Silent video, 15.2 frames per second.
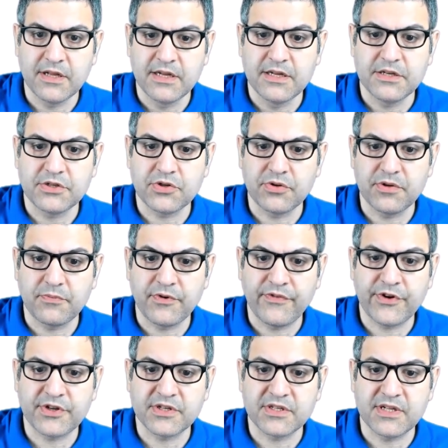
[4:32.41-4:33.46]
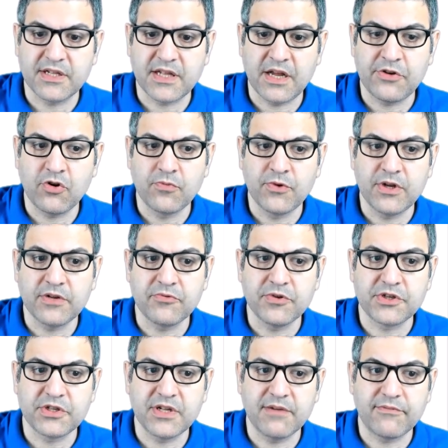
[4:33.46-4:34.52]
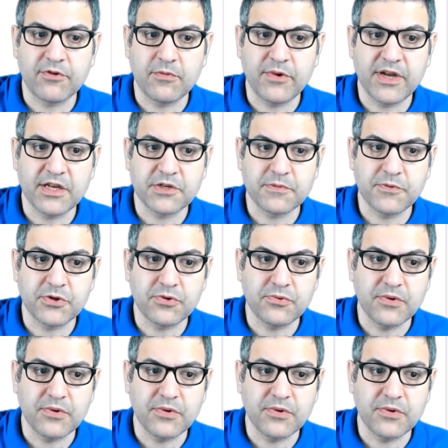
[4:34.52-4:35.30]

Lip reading: so the prefixes that I normally reach them from ISP2,